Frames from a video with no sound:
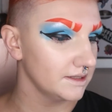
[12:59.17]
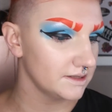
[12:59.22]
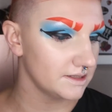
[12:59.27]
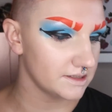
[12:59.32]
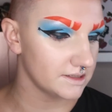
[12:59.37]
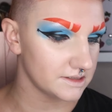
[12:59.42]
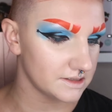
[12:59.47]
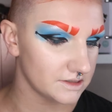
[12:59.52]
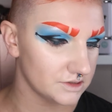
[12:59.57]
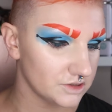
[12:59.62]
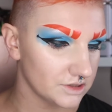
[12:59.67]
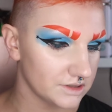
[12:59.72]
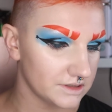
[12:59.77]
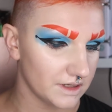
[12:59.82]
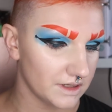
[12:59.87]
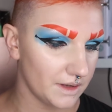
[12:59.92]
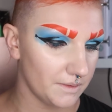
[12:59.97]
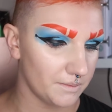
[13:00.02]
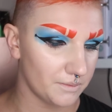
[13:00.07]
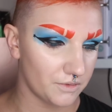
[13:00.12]
This is just
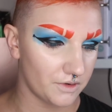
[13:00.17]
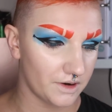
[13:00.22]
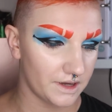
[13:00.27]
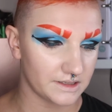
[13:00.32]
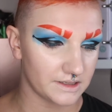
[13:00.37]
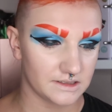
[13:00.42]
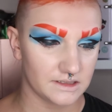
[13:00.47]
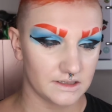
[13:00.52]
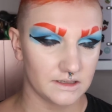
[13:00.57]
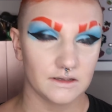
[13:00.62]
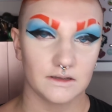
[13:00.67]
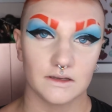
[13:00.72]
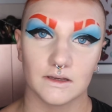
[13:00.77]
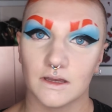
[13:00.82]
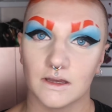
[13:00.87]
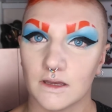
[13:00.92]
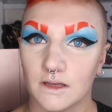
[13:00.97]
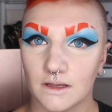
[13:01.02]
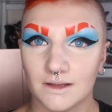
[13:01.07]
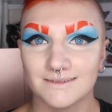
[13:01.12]
a pressed
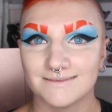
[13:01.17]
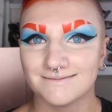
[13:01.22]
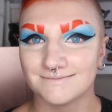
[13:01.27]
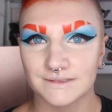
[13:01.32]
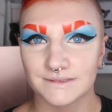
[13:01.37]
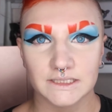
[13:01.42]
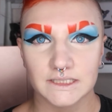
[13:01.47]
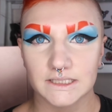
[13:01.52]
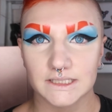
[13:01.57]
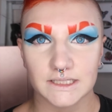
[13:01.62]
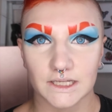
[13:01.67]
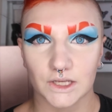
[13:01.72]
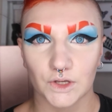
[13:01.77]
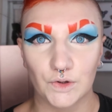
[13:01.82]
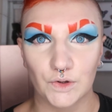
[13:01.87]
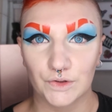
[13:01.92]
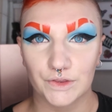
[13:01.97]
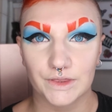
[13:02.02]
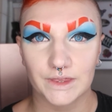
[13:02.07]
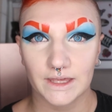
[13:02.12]

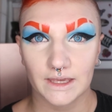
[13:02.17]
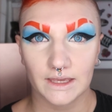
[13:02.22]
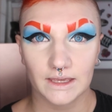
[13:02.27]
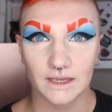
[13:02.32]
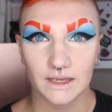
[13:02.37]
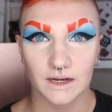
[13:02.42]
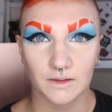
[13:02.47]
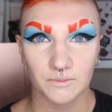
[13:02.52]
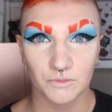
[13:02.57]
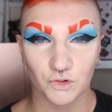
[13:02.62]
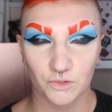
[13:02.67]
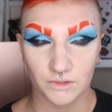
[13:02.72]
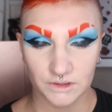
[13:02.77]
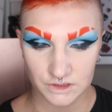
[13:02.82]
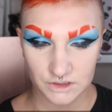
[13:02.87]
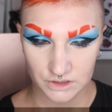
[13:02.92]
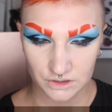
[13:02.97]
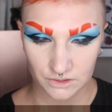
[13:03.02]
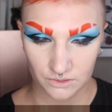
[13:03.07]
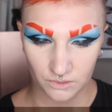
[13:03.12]
single thing, and I'm going
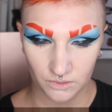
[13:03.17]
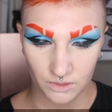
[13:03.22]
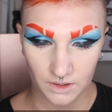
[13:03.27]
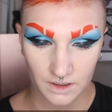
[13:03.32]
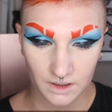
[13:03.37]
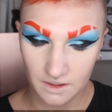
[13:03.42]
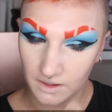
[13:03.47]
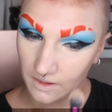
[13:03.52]
to